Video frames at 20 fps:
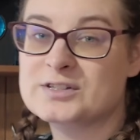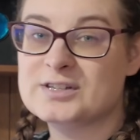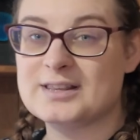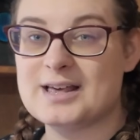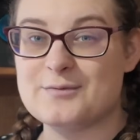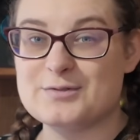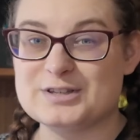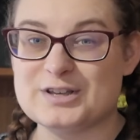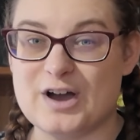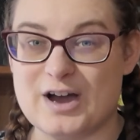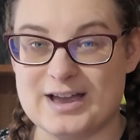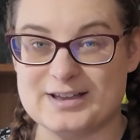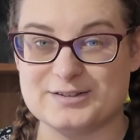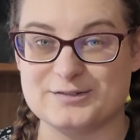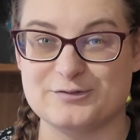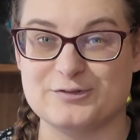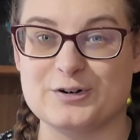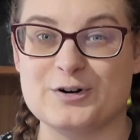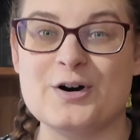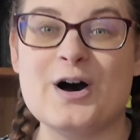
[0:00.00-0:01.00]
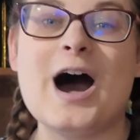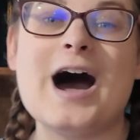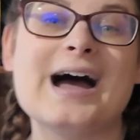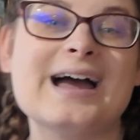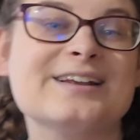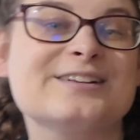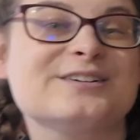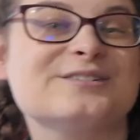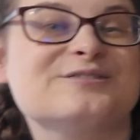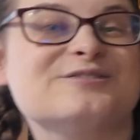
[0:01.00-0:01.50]
So that was item 4.
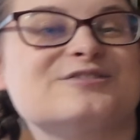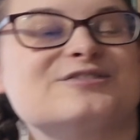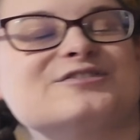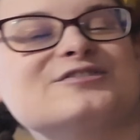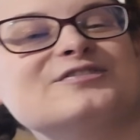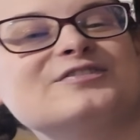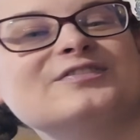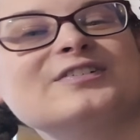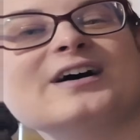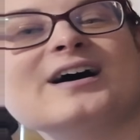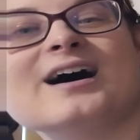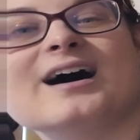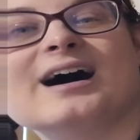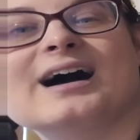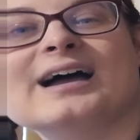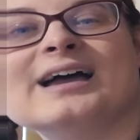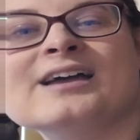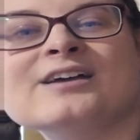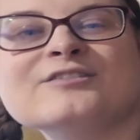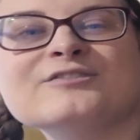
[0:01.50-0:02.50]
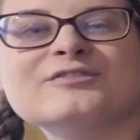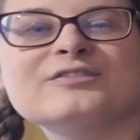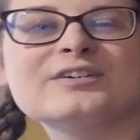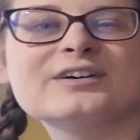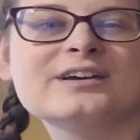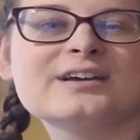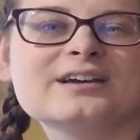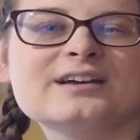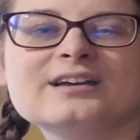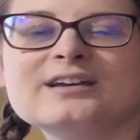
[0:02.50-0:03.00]
Item 5,
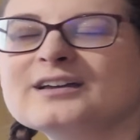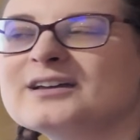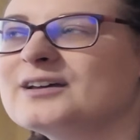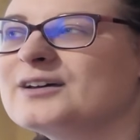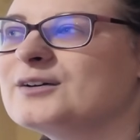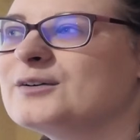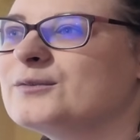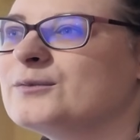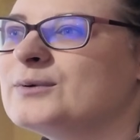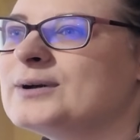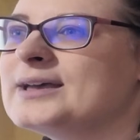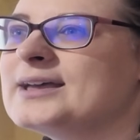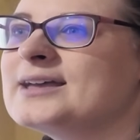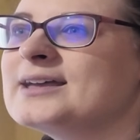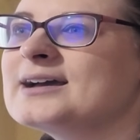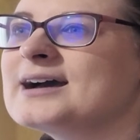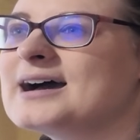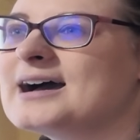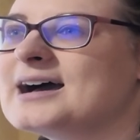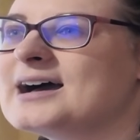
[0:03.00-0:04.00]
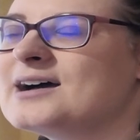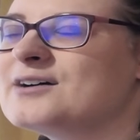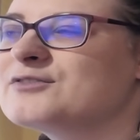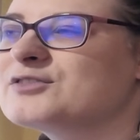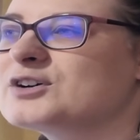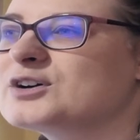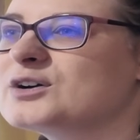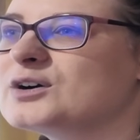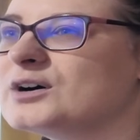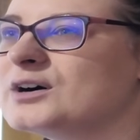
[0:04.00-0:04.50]
we have
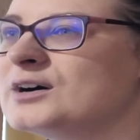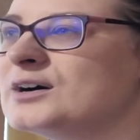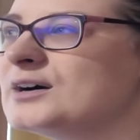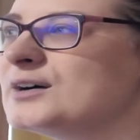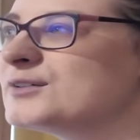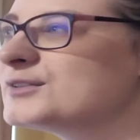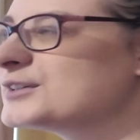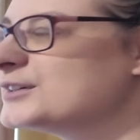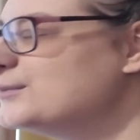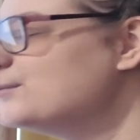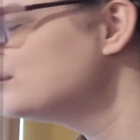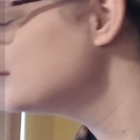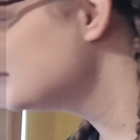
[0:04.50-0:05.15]
got, hold on,